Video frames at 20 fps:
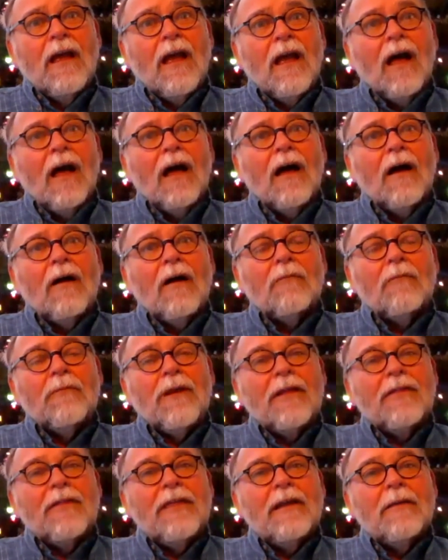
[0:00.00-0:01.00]
When
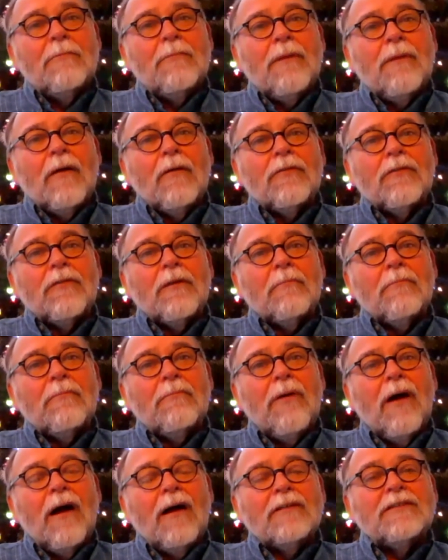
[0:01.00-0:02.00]
I think about the
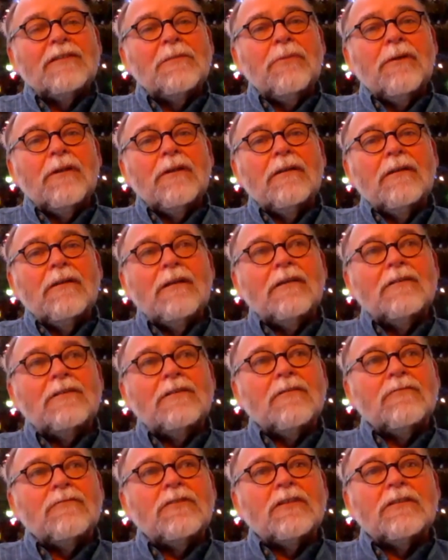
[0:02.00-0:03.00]
possibilities
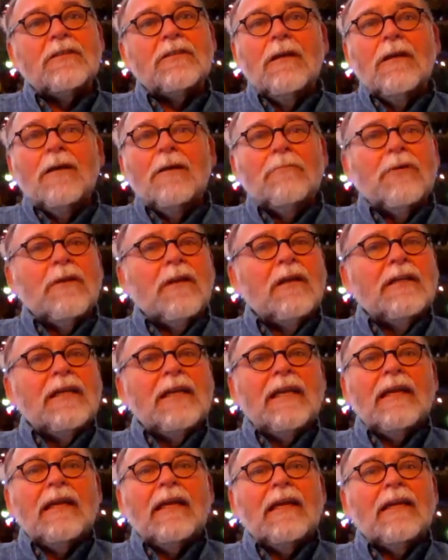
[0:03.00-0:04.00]
of just
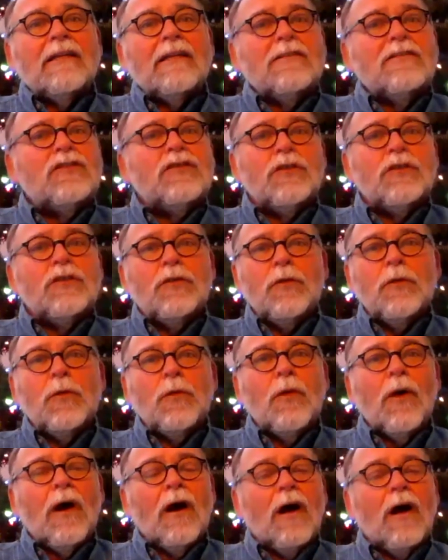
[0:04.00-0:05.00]
plugging
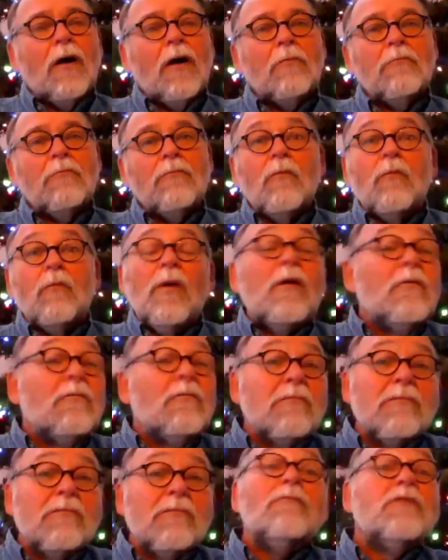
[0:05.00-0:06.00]
into,
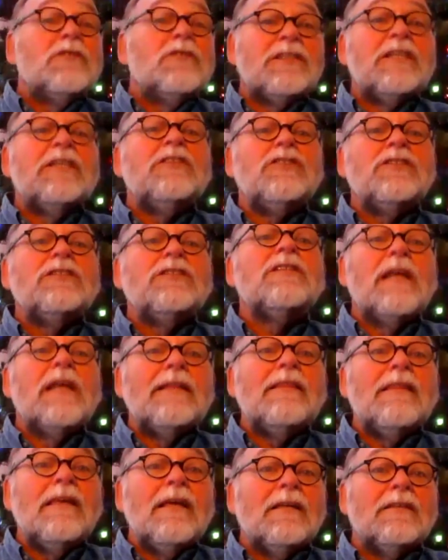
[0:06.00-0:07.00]
conversations
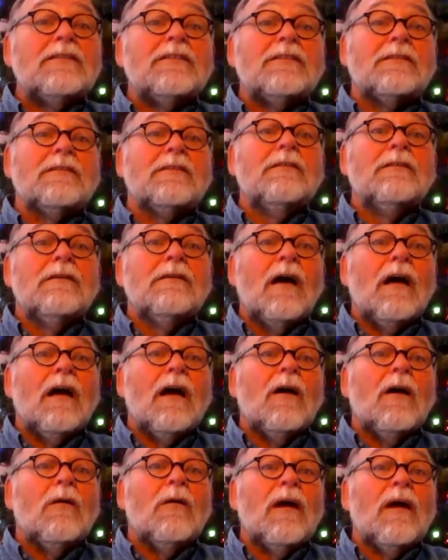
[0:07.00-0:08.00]
like this
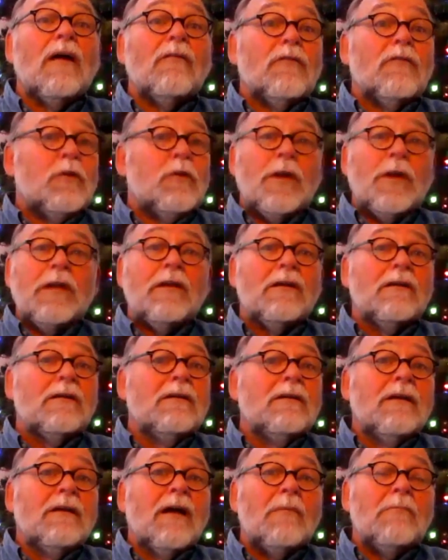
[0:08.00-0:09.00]
every week.
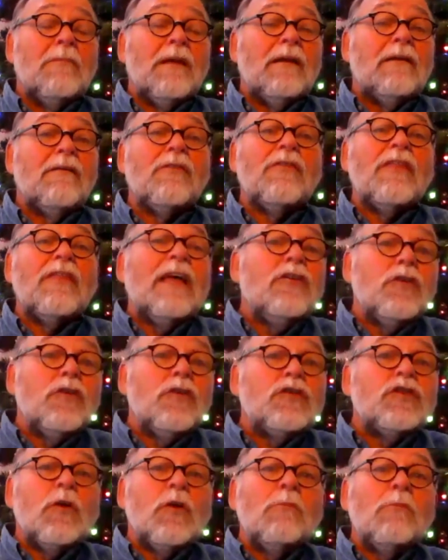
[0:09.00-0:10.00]
I mean, thank you
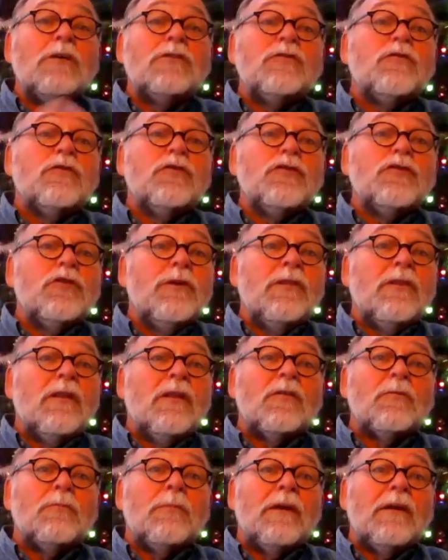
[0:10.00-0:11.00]
so much for doing
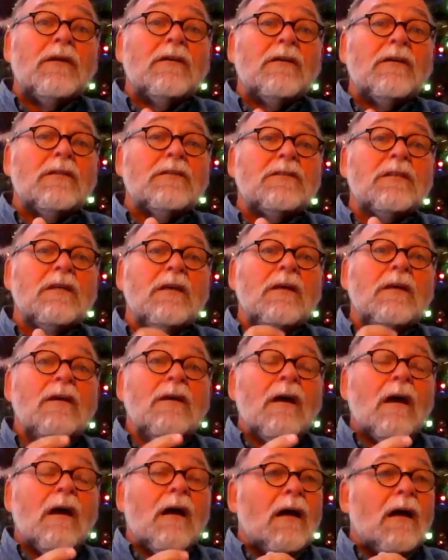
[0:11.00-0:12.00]
this because
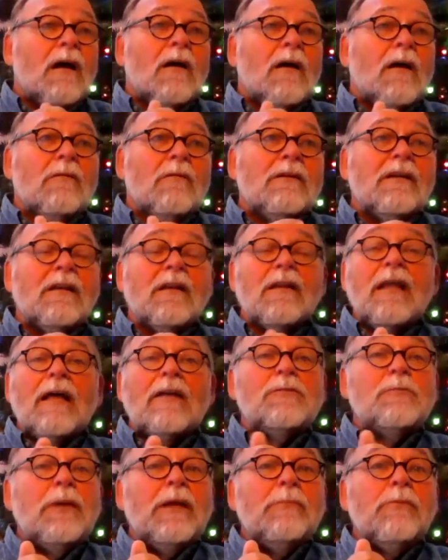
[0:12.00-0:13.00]
it
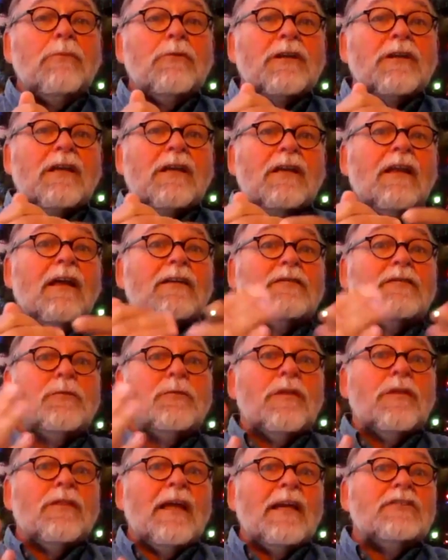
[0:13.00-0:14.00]
allows people to connect
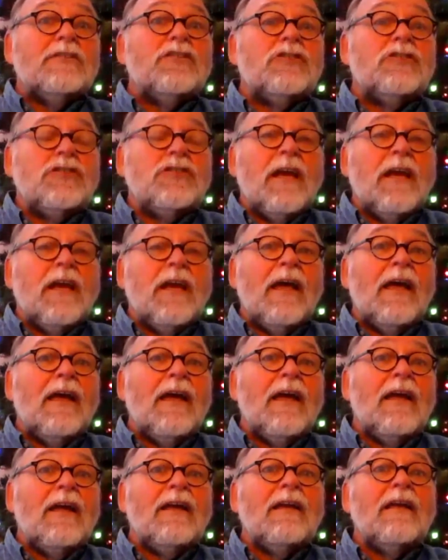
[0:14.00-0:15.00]
with
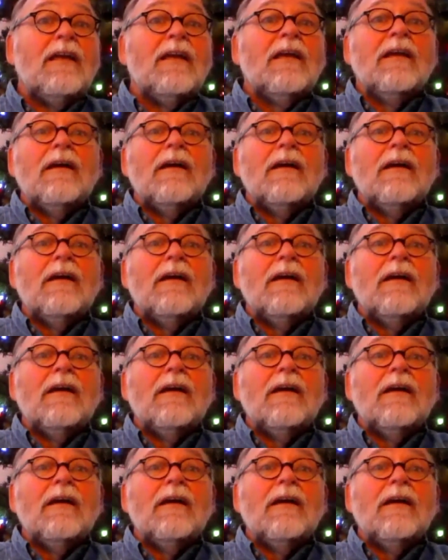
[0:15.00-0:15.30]
HGA,